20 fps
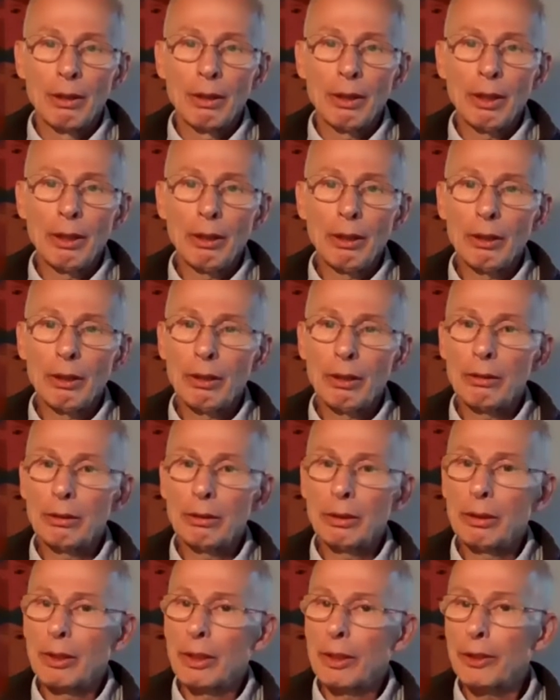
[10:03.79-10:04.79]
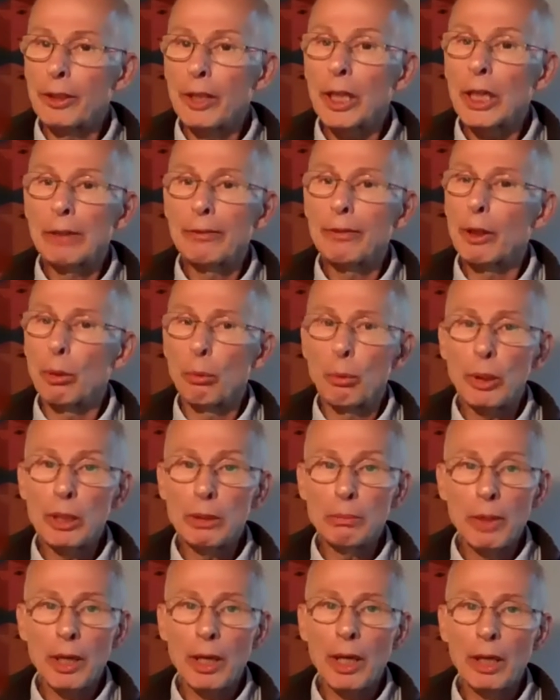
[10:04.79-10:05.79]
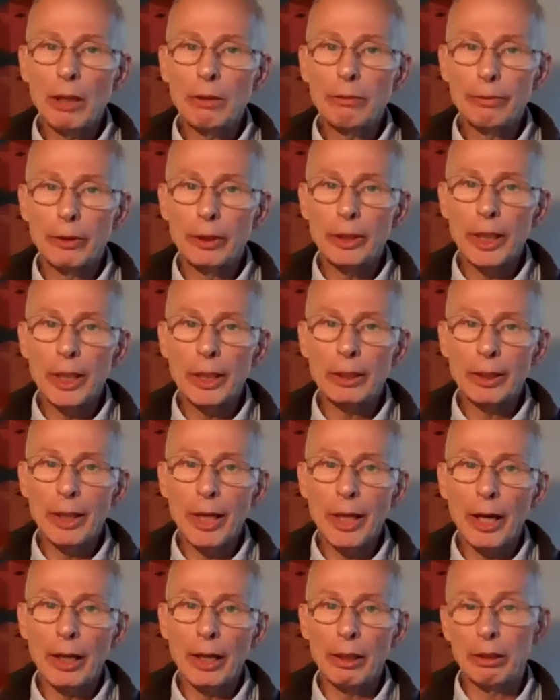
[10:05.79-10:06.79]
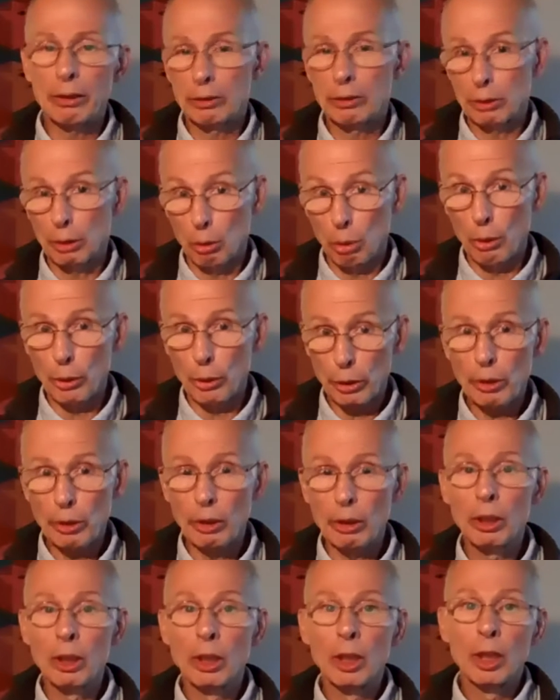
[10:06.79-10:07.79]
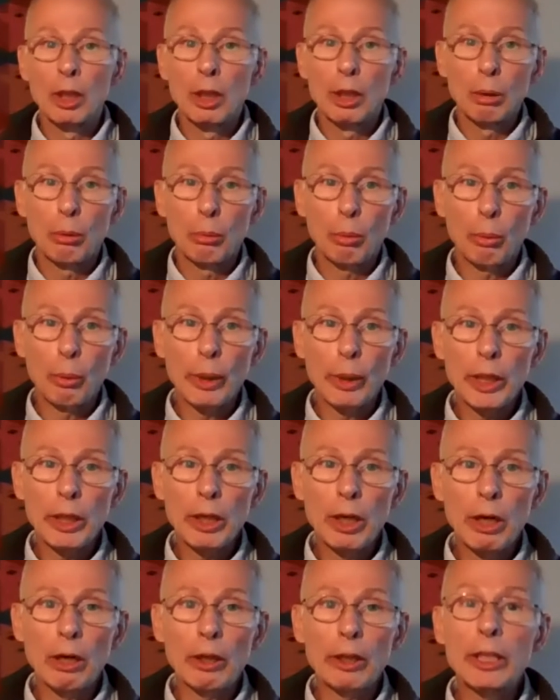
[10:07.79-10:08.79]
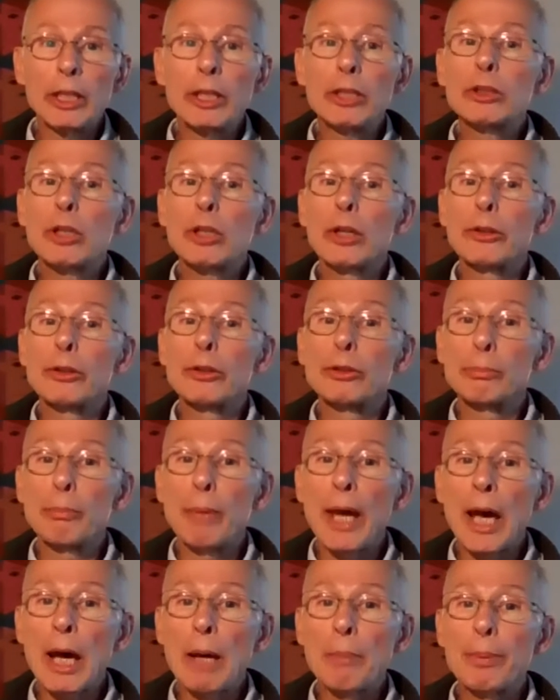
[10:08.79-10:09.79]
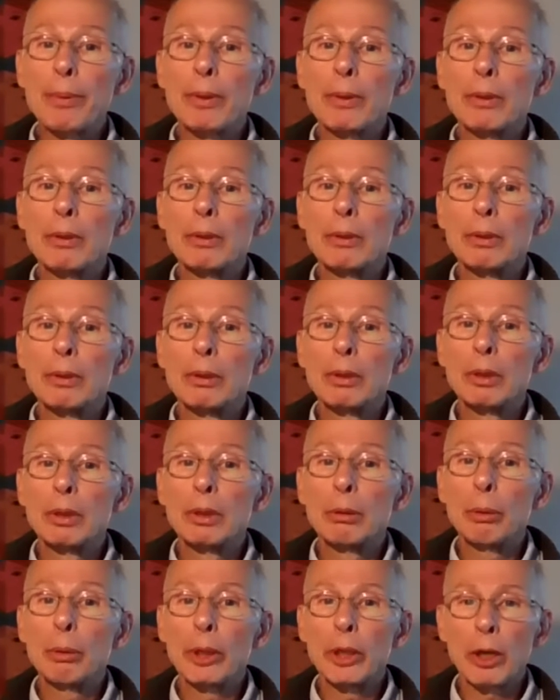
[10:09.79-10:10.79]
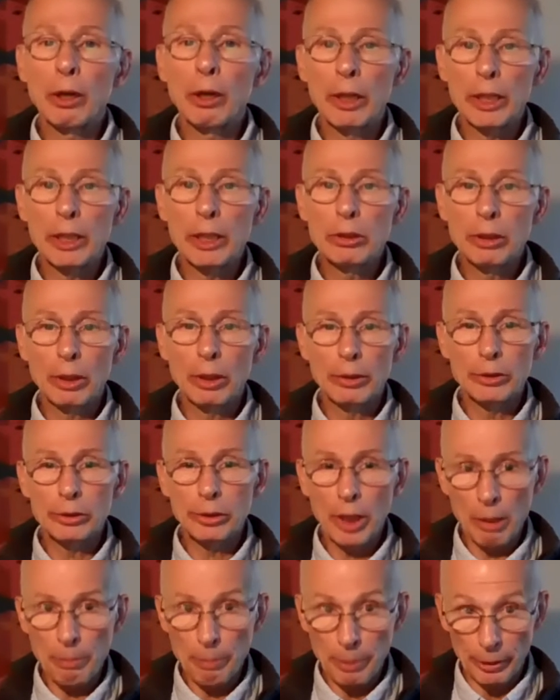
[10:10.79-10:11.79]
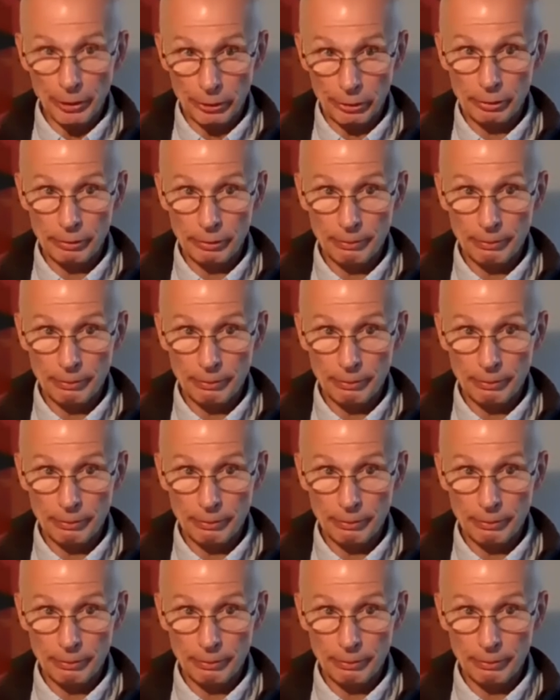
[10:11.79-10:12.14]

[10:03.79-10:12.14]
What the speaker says: And in the thick of it, we may forget that, to quote her, we are each other's map, we are each other's compass.